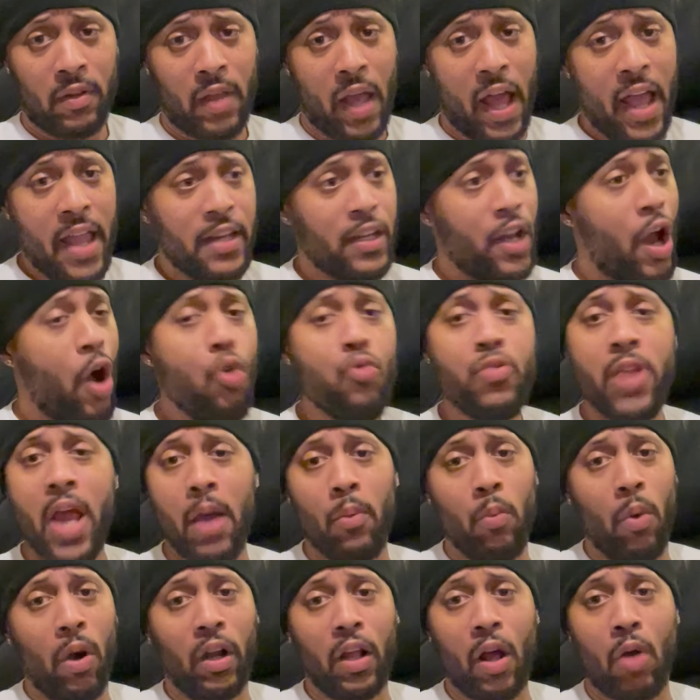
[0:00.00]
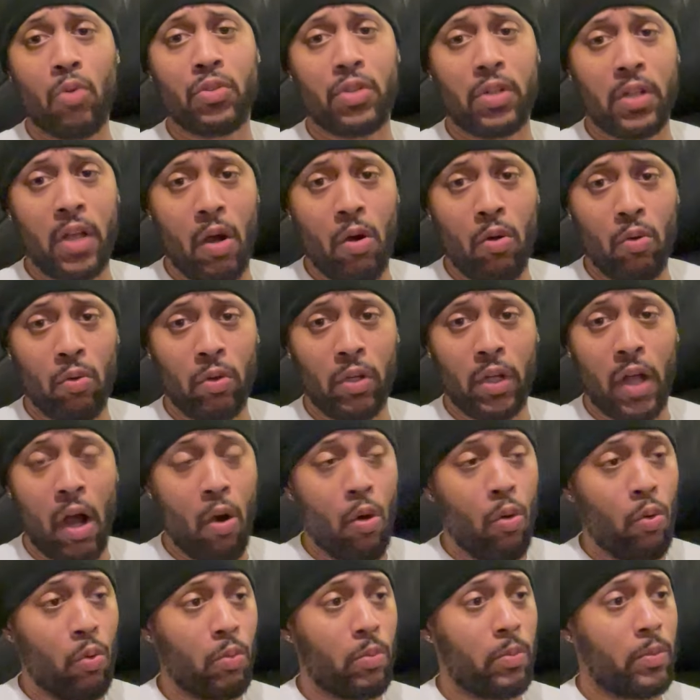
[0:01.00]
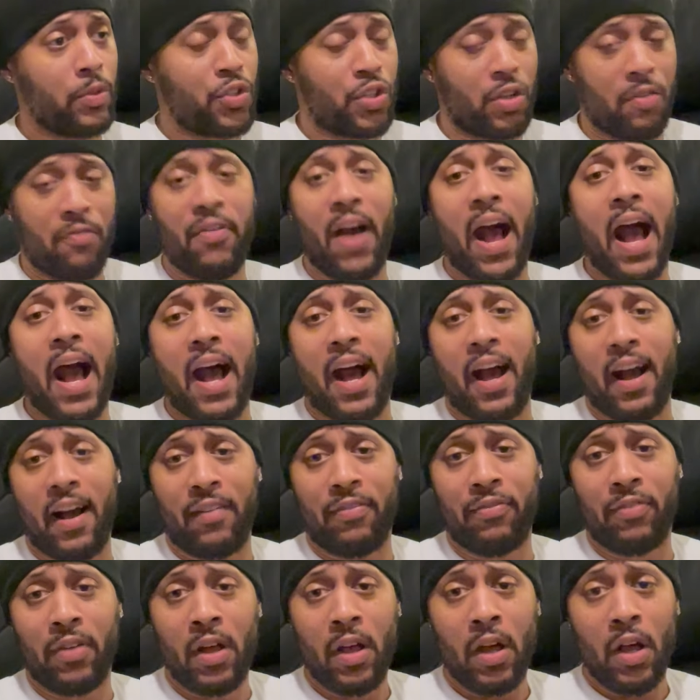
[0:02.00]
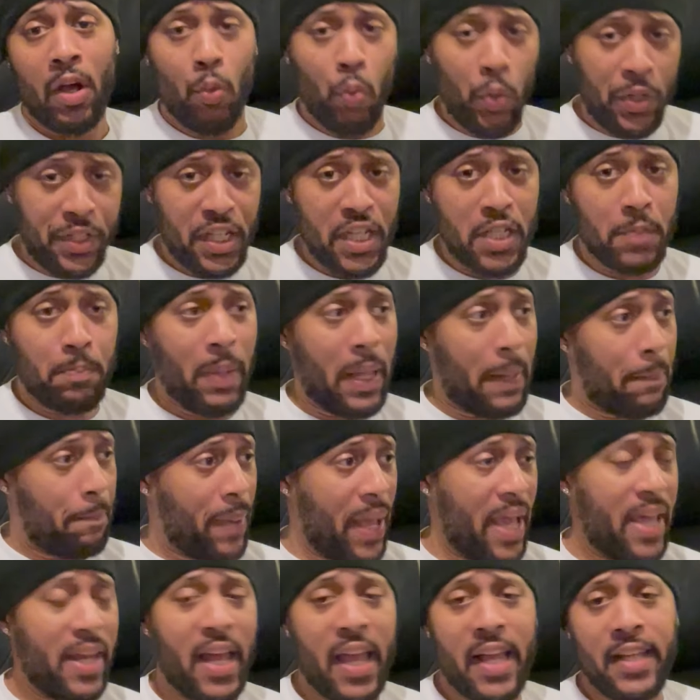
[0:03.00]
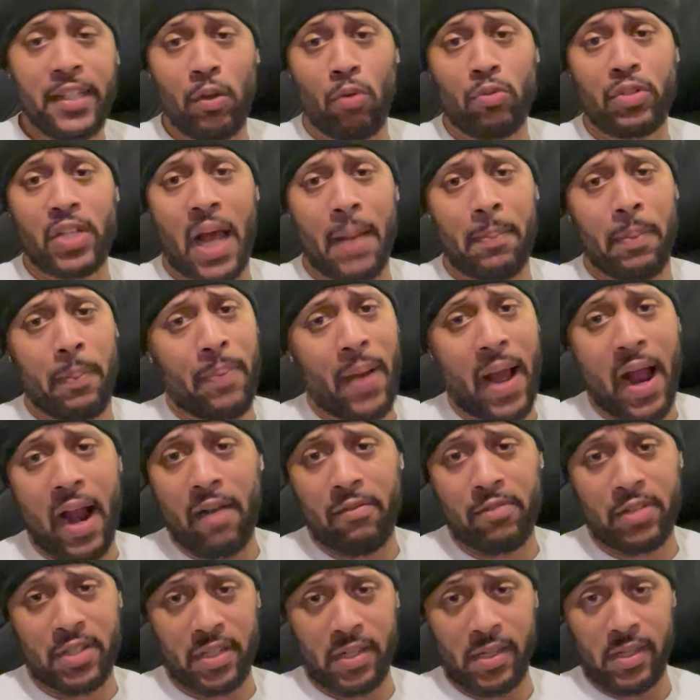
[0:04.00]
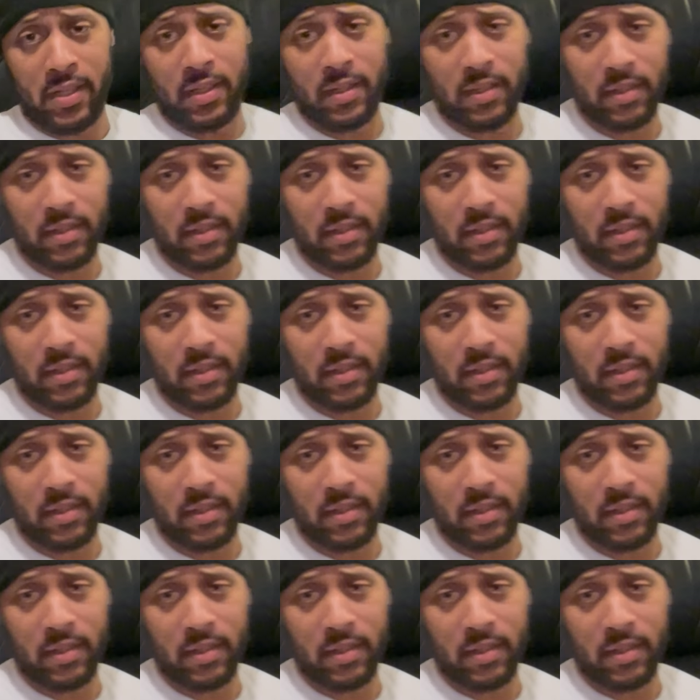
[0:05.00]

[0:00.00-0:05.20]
Ain't no network gonna, gonna, gonna survive with these big paydays on top of piracy.